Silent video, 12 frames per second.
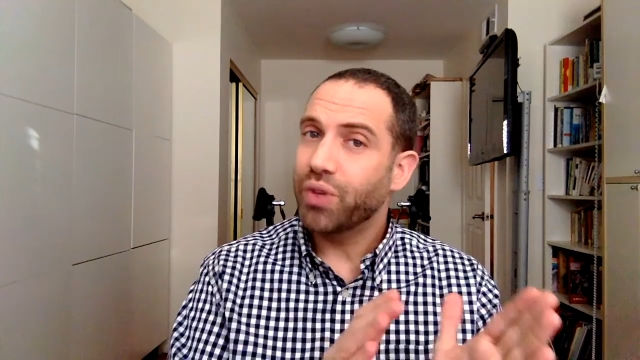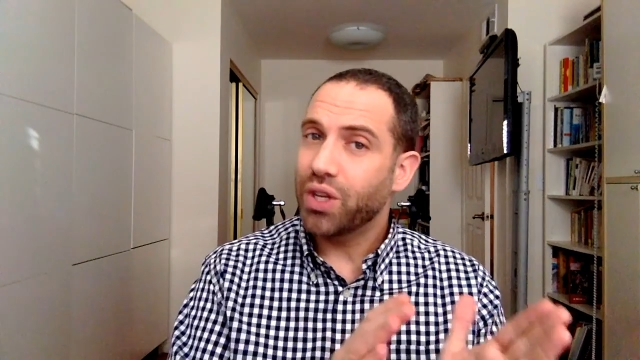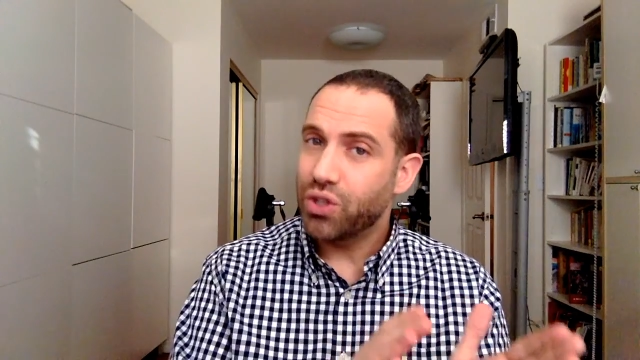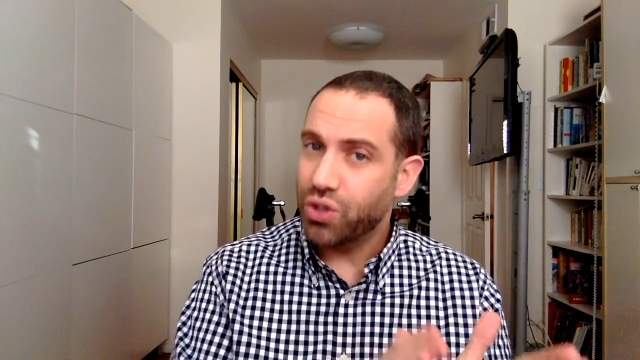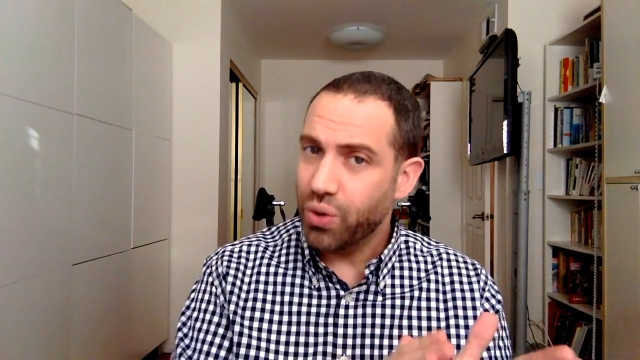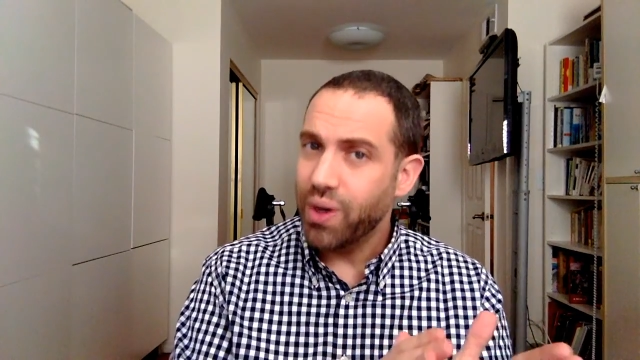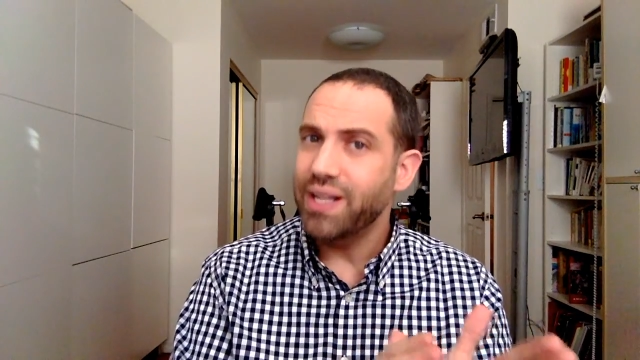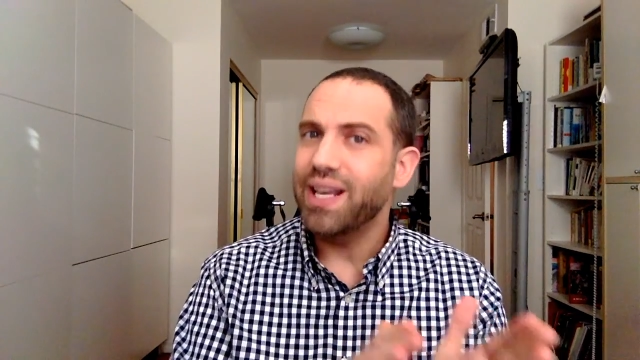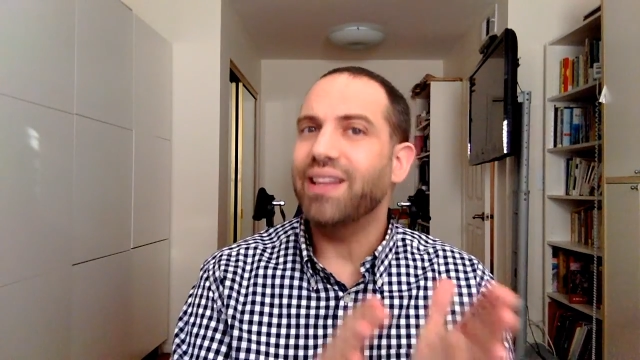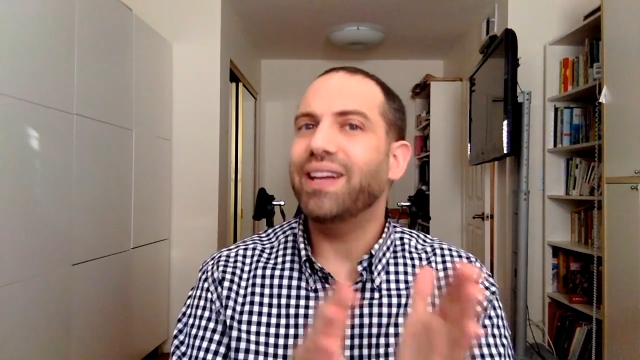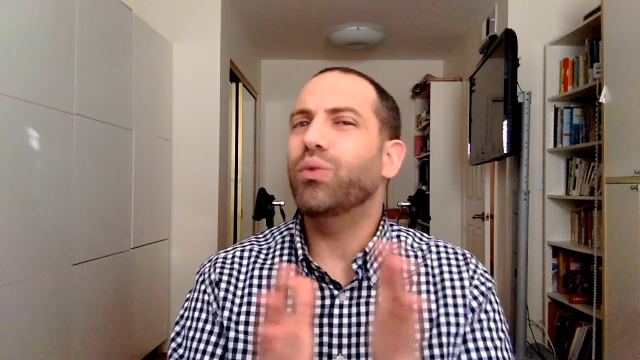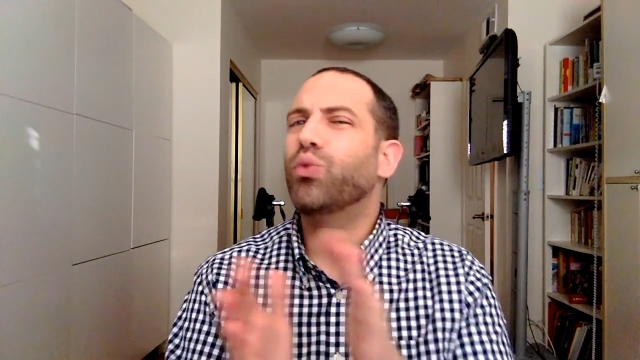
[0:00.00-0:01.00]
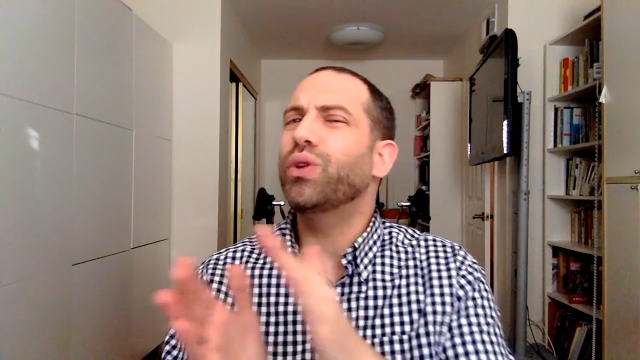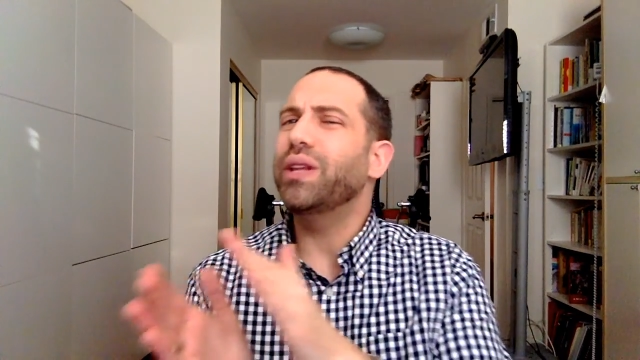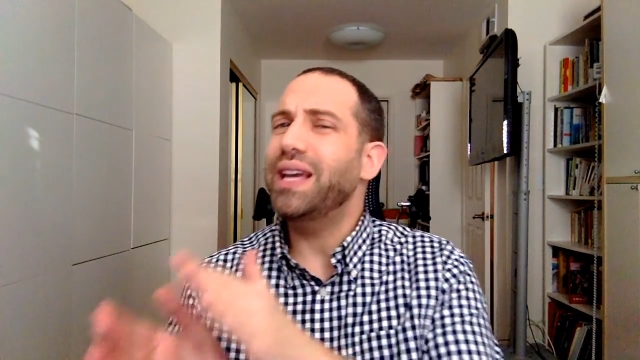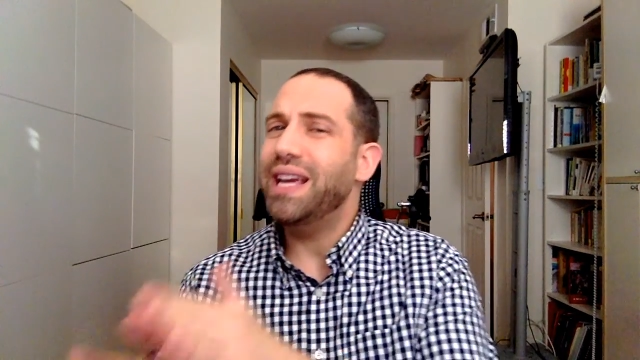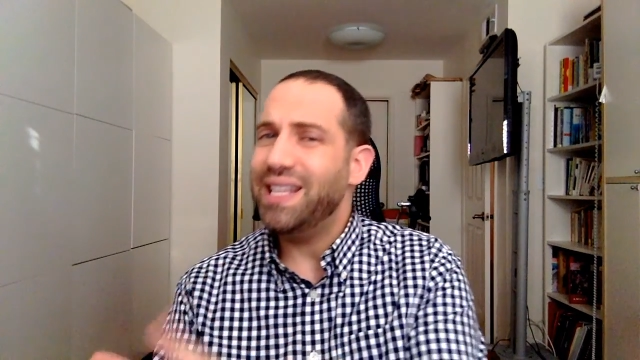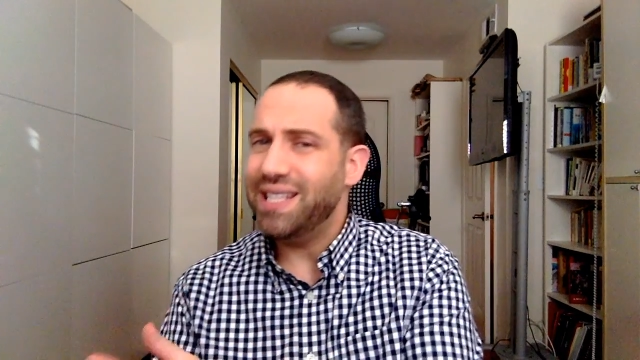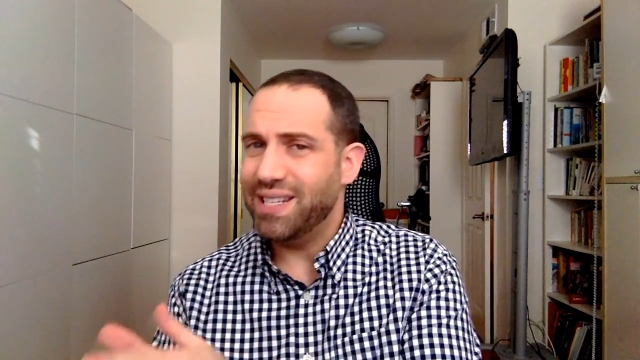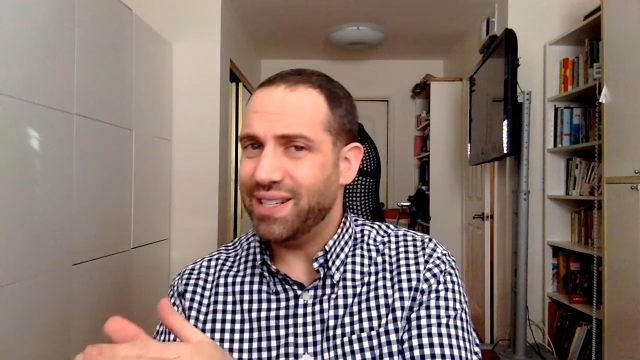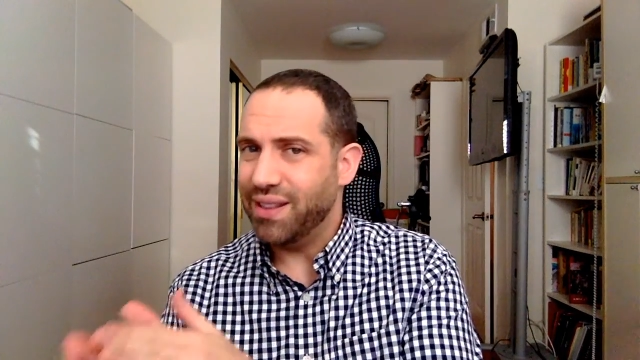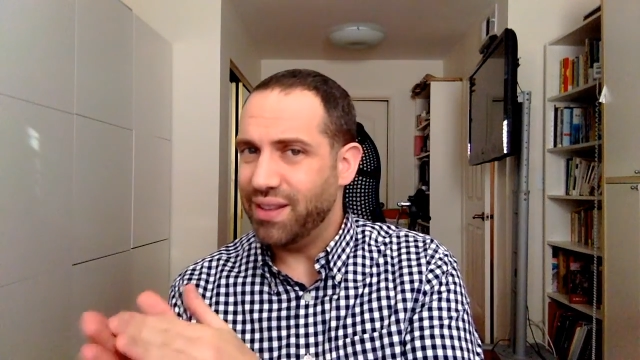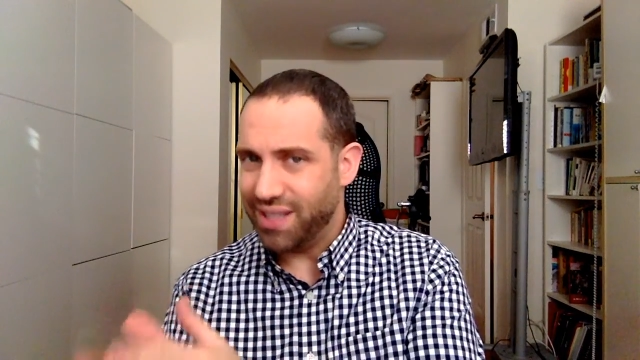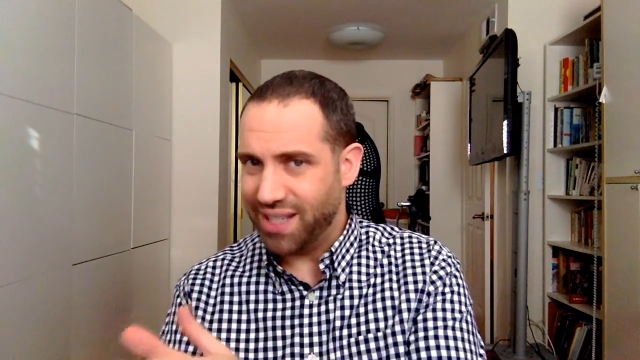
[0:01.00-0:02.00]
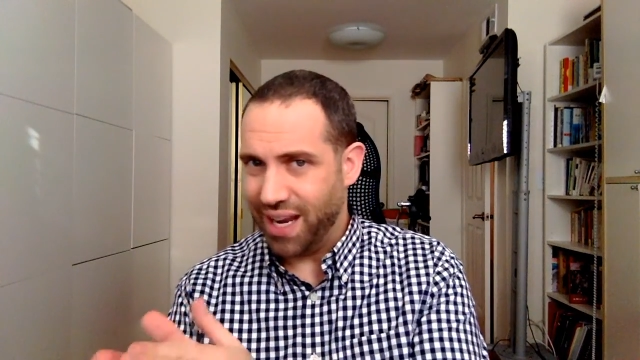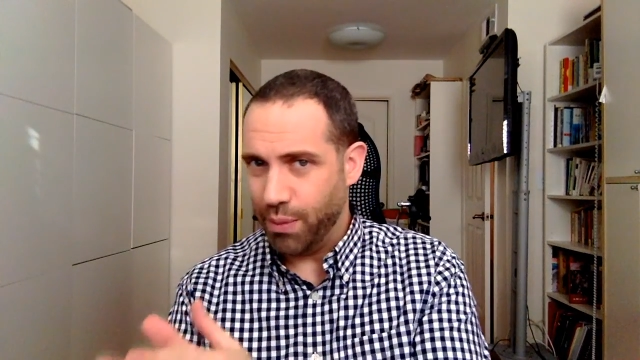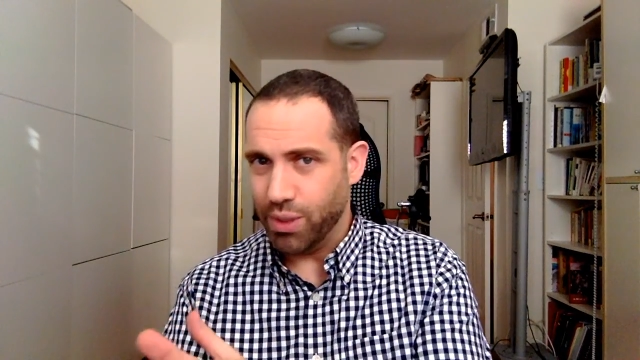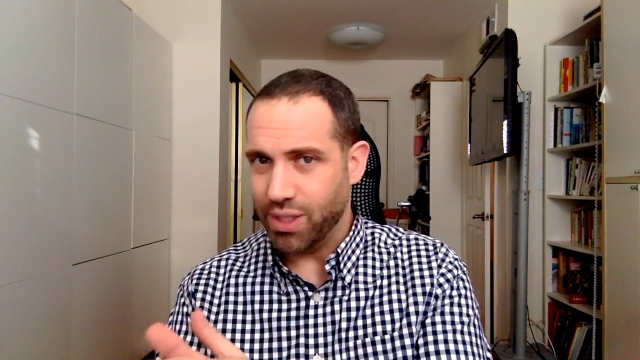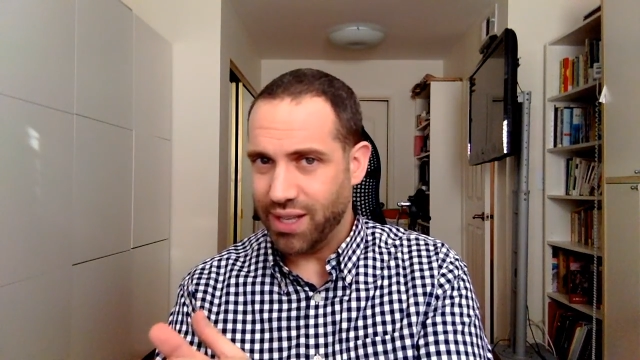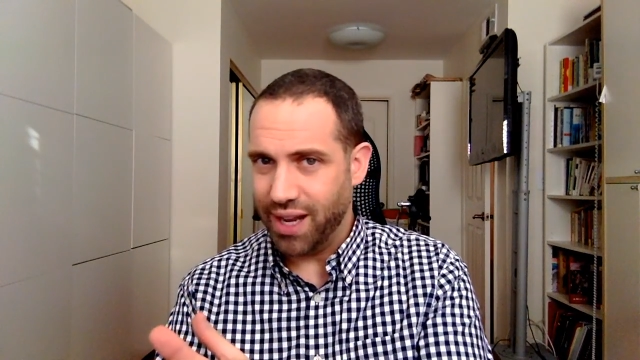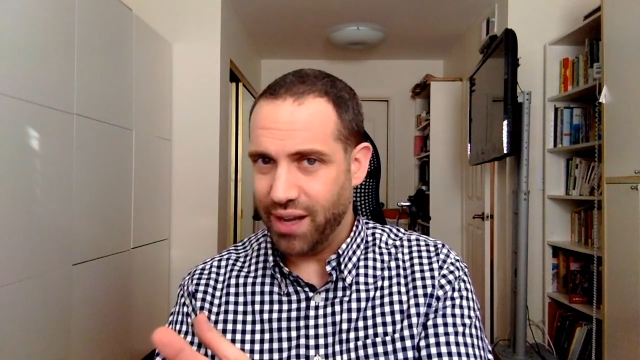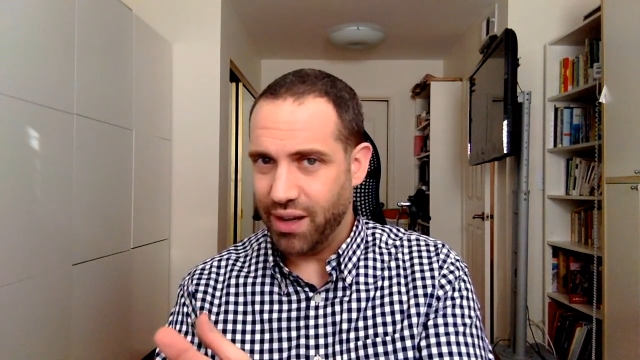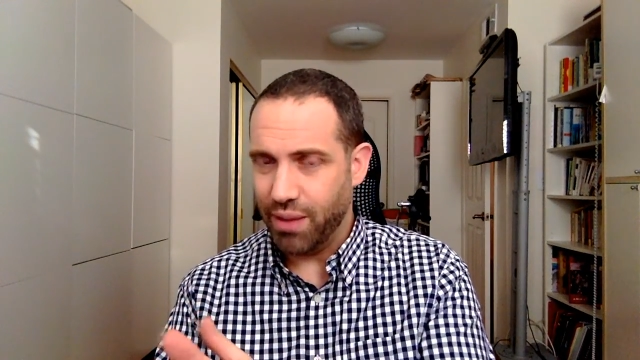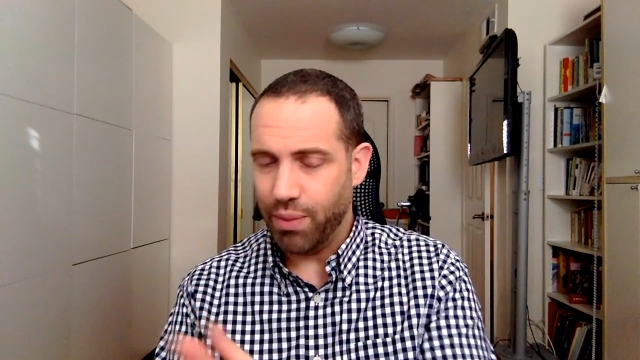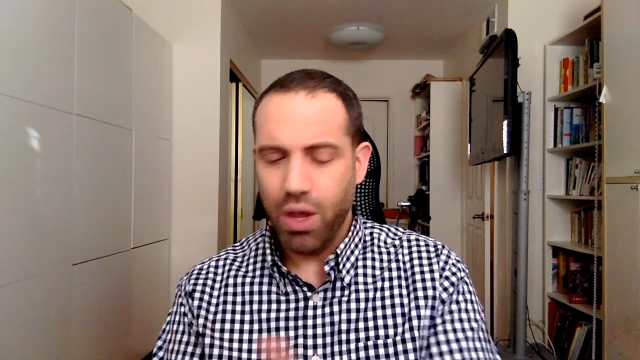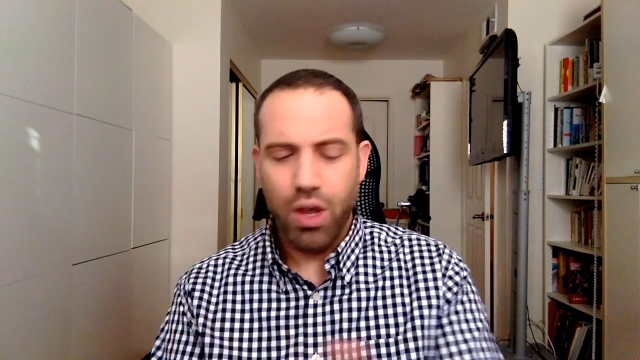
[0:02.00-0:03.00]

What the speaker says: storytelling really isn't the same as stand-up.